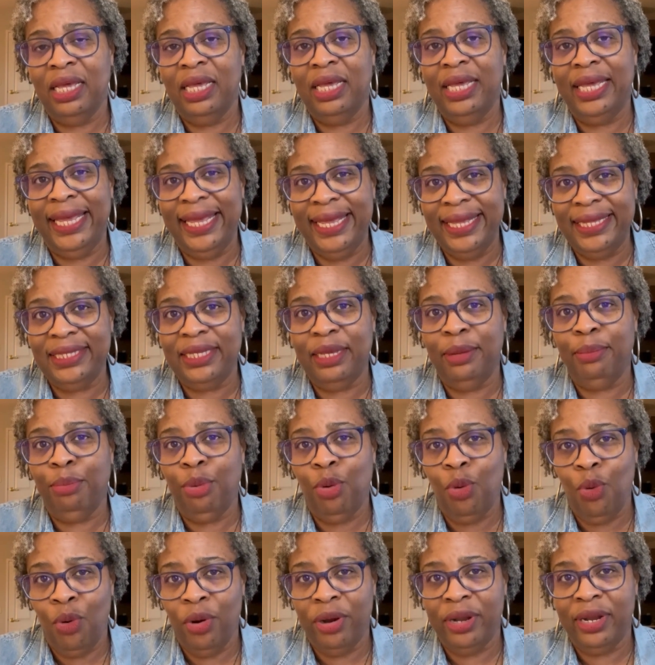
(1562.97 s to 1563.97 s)
is
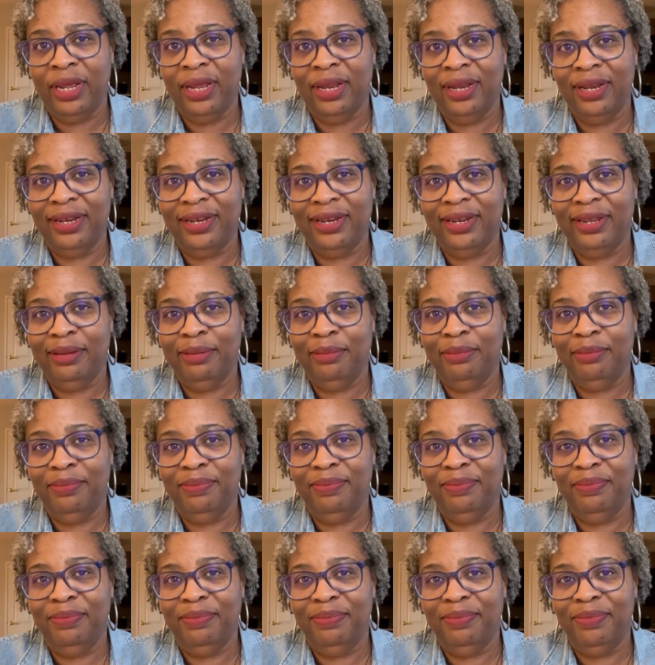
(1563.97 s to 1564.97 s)
important
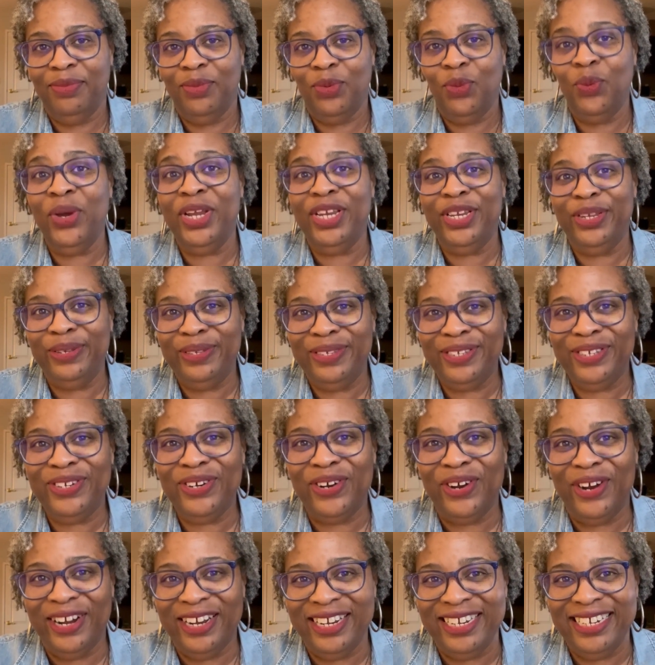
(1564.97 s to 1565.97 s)
when you
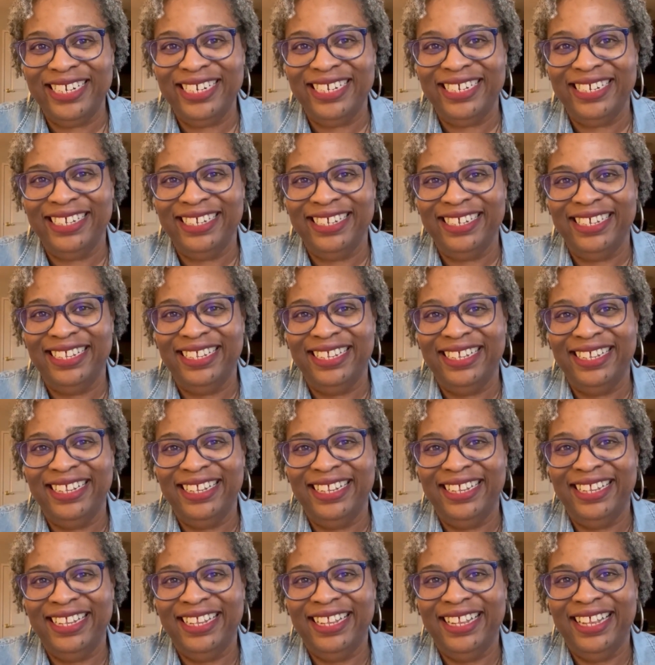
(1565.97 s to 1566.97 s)
start.
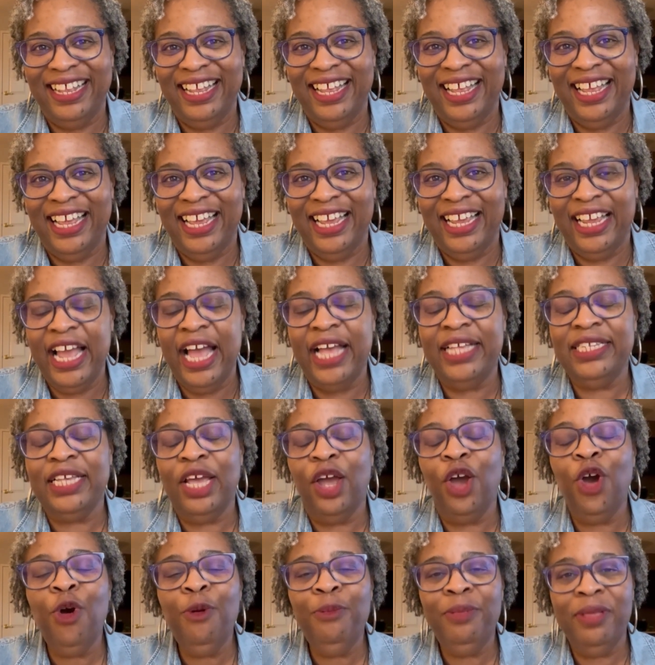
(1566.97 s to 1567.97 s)
Guys, I
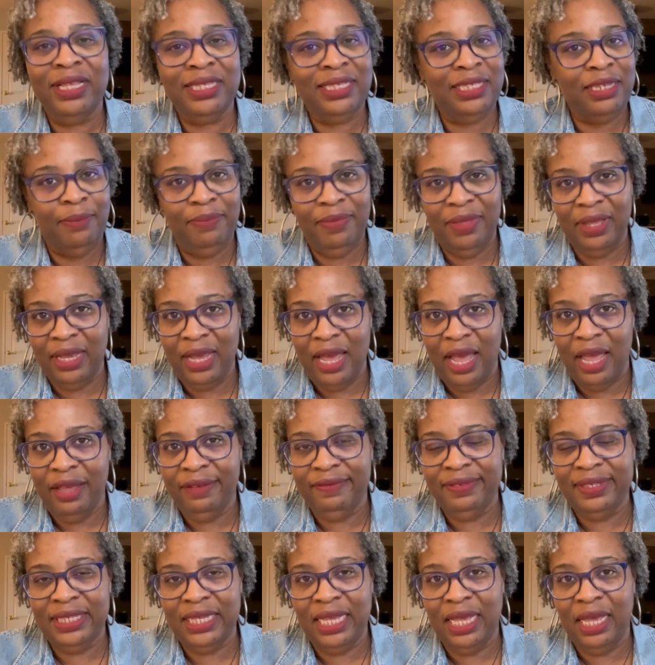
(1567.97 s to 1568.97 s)
hope that something I have
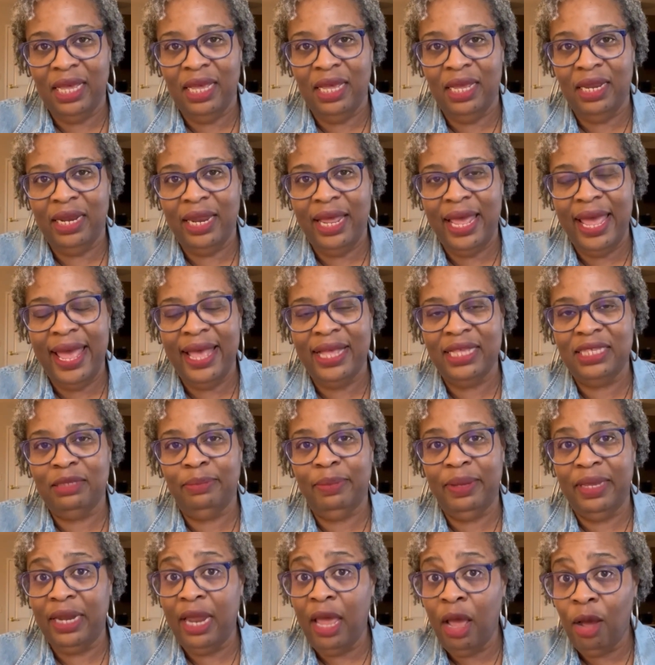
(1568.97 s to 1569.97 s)
said has
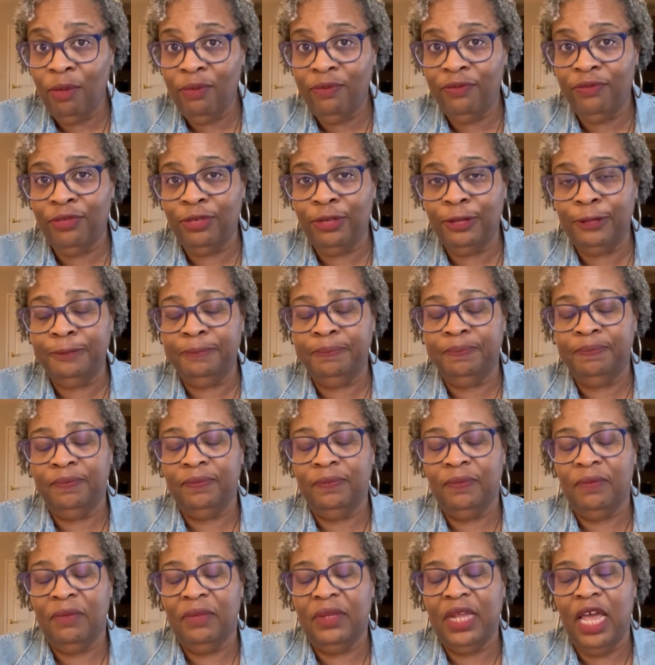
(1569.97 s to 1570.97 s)
been helpful.
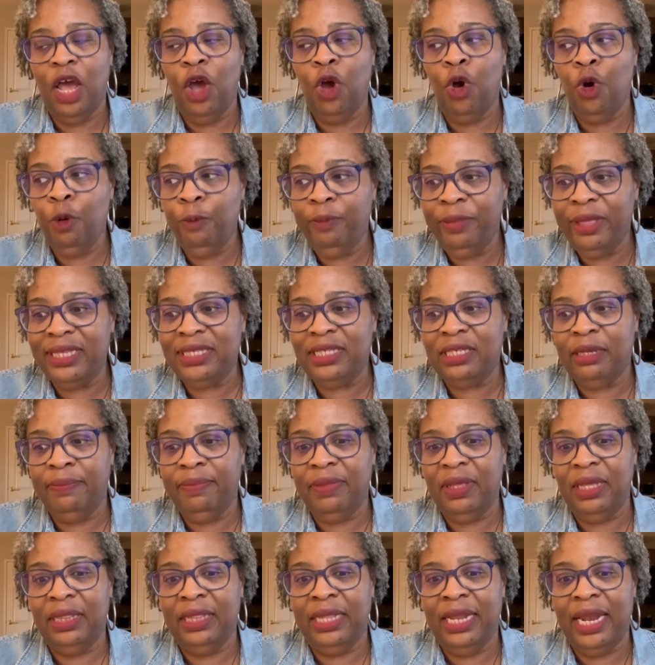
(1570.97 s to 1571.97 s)
I hope that
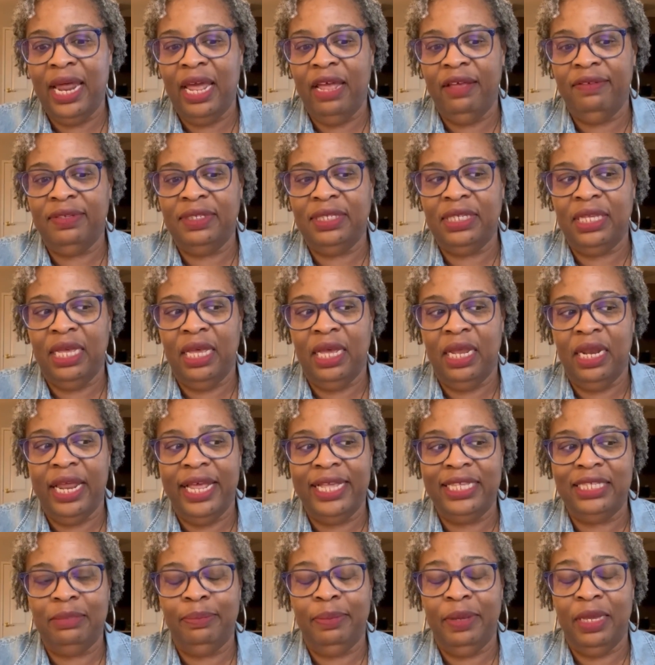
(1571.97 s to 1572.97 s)
something that I have said
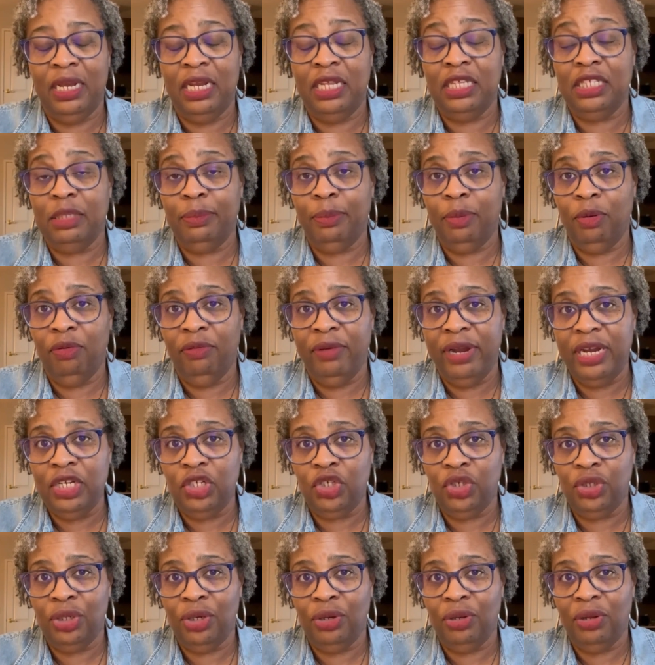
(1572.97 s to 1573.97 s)
has been
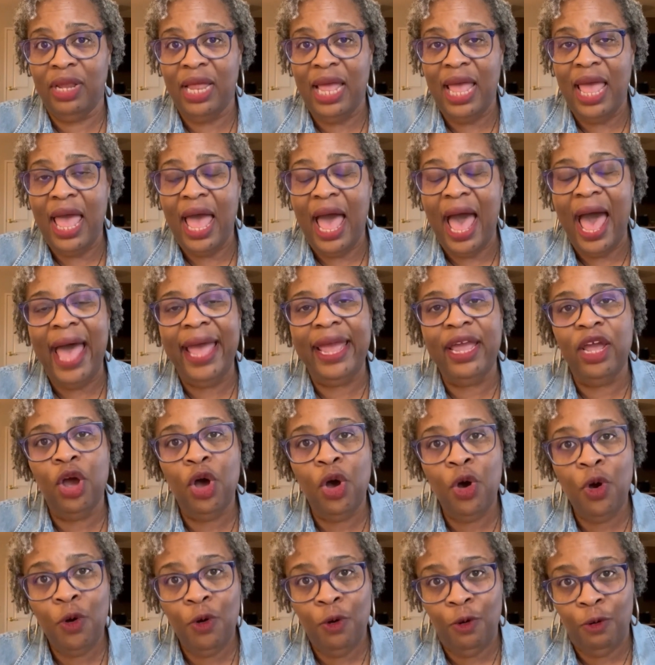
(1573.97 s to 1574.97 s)
inspirational. I
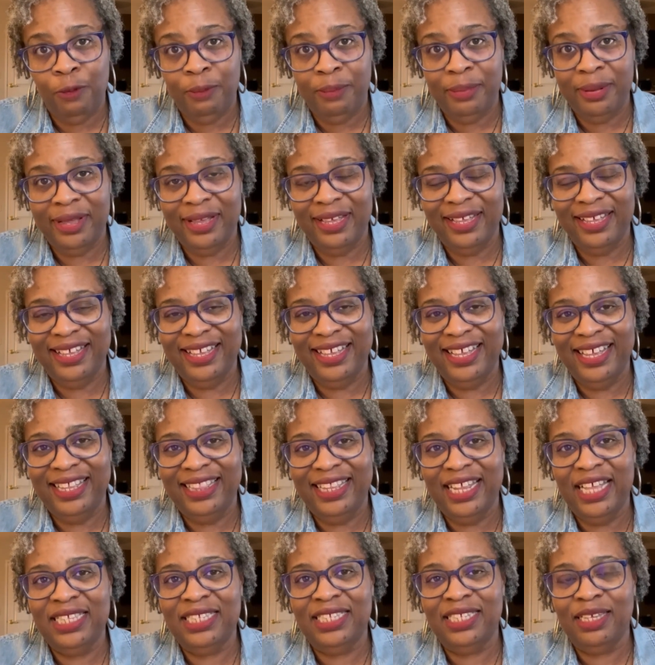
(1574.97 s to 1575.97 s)
hope
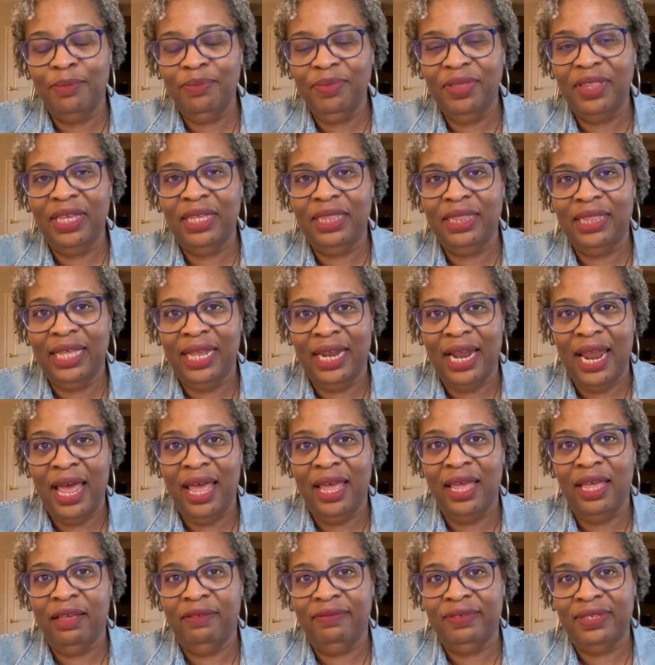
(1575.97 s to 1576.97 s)
that something that I
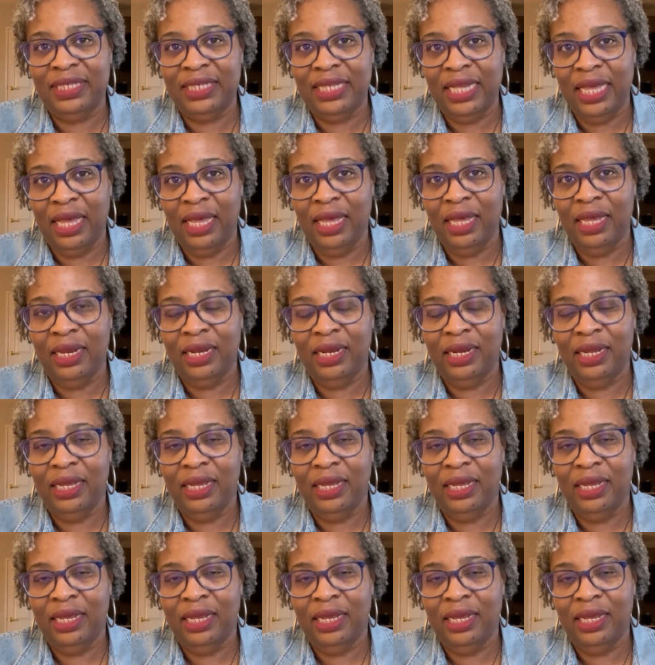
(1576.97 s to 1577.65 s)
have said